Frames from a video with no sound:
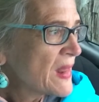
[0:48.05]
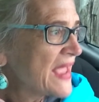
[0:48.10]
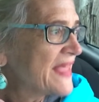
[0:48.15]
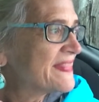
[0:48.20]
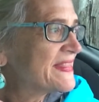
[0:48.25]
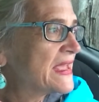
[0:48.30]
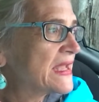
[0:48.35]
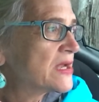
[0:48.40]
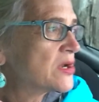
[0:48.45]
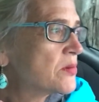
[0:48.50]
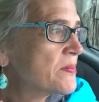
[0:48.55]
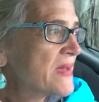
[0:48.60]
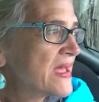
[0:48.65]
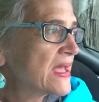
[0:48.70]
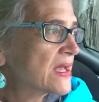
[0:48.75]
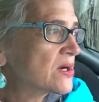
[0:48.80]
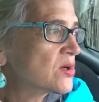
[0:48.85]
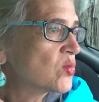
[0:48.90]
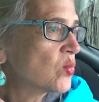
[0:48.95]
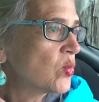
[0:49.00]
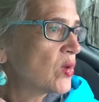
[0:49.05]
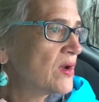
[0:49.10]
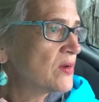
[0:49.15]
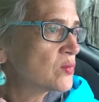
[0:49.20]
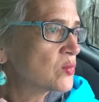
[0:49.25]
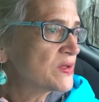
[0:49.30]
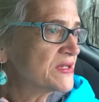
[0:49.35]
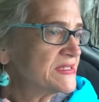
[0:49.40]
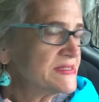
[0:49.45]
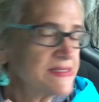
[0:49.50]
that no matter what
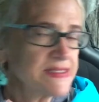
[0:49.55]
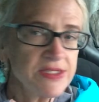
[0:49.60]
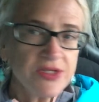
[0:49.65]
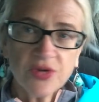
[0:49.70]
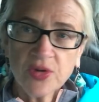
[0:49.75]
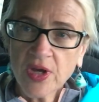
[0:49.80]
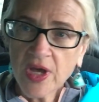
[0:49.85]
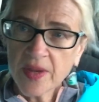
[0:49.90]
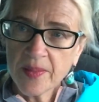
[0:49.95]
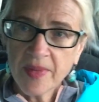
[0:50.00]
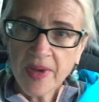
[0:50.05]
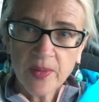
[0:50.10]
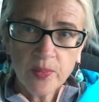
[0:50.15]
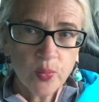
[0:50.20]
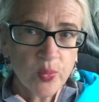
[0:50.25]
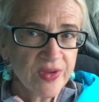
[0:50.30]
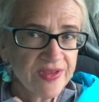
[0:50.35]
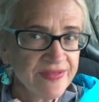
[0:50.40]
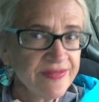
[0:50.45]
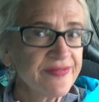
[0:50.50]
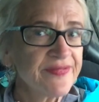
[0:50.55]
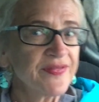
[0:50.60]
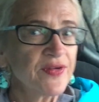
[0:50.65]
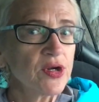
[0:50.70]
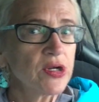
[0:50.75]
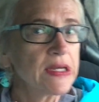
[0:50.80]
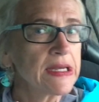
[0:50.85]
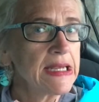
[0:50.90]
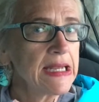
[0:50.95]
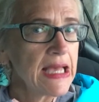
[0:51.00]
reason you come up with for
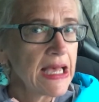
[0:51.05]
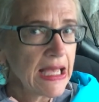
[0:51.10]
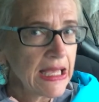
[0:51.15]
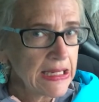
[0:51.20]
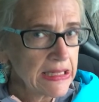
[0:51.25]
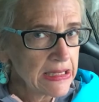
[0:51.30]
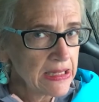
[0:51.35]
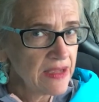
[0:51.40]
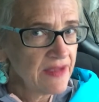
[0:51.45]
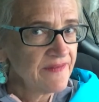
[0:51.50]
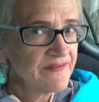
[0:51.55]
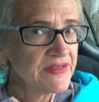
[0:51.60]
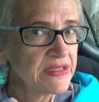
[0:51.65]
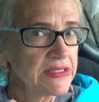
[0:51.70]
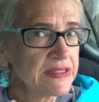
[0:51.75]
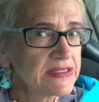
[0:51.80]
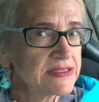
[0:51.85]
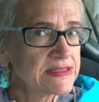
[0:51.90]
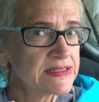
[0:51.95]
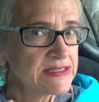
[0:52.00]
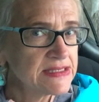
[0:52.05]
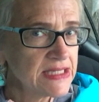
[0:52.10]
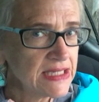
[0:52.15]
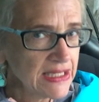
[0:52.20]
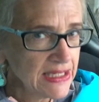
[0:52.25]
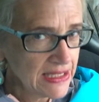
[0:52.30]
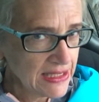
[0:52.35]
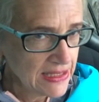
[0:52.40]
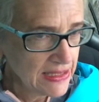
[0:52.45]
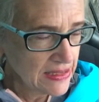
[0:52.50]
not having the
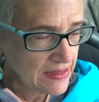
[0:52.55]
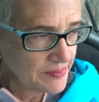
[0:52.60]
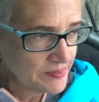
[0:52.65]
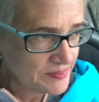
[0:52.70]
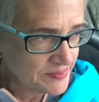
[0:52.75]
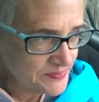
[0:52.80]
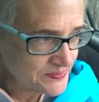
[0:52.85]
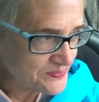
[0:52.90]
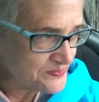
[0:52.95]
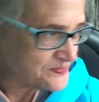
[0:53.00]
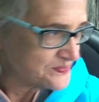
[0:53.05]
time